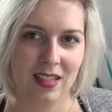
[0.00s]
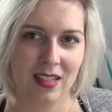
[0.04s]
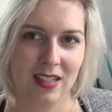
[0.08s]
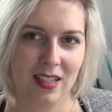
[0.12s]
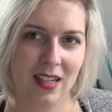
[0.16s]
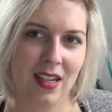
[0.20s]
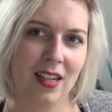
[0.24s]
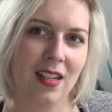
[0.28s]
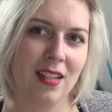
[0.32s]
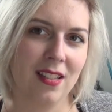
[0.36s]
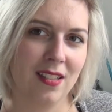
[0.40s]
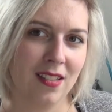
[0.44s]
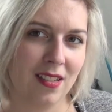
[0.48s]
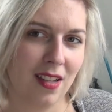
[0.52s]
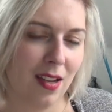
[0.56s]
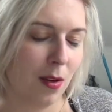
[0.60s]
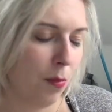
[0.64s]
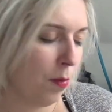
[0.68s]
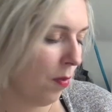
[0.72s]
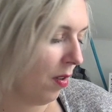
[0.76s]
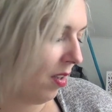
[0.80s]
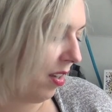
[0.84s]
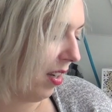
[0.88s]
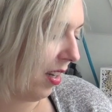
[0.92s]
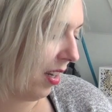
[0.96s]
In the same
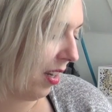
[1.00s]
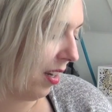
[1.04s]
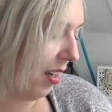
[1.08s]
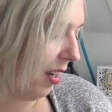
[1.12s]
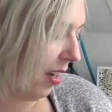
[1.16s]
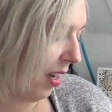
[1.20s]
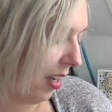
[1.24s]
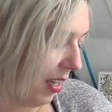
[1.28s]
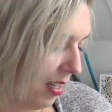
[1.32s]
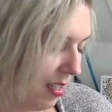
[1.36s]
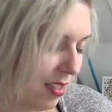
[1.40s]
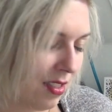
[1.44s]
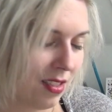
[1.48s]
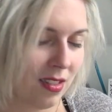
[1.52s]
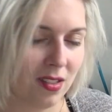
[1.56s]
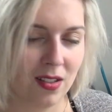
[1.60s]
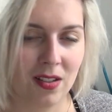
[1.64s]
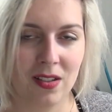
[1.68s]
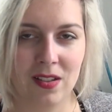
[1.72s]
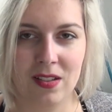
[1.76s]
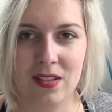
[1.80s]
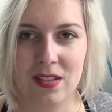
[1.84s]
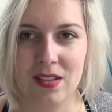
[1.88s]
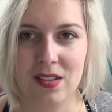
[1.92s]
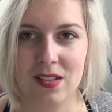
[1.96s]
way I
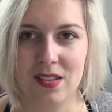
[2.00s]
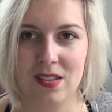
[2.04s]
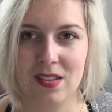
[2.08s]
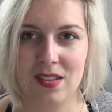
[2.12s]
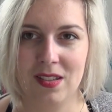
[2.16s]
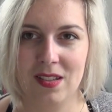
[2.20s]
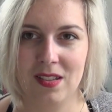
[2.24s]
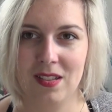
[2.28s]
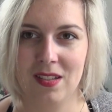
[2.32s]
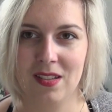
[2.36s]
started